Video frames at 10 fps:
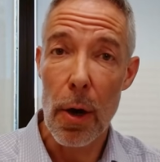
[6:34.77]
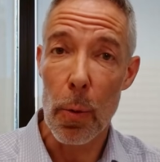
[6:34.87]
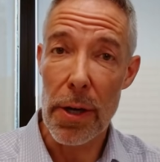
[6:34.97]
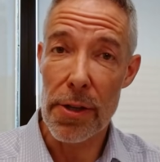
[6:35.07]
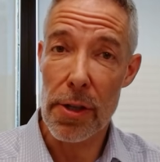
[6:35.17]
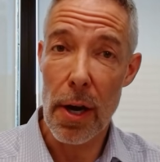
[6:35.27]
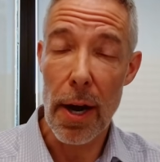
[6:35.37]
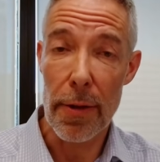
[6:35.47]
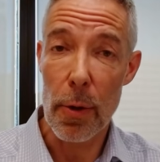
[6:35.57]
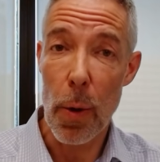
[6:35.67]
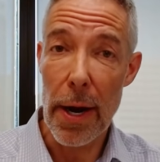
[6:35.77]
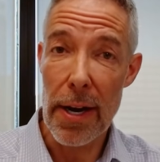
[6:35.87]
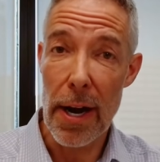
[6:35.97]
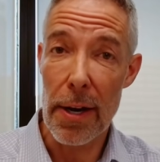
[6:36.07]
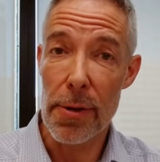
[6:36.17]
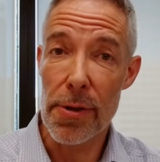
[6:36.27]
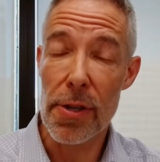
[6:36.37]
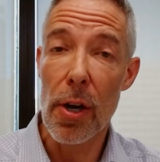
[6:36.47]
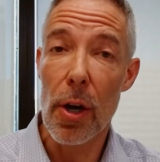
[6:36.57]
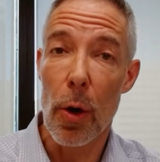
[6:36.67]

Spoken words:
We saw the White House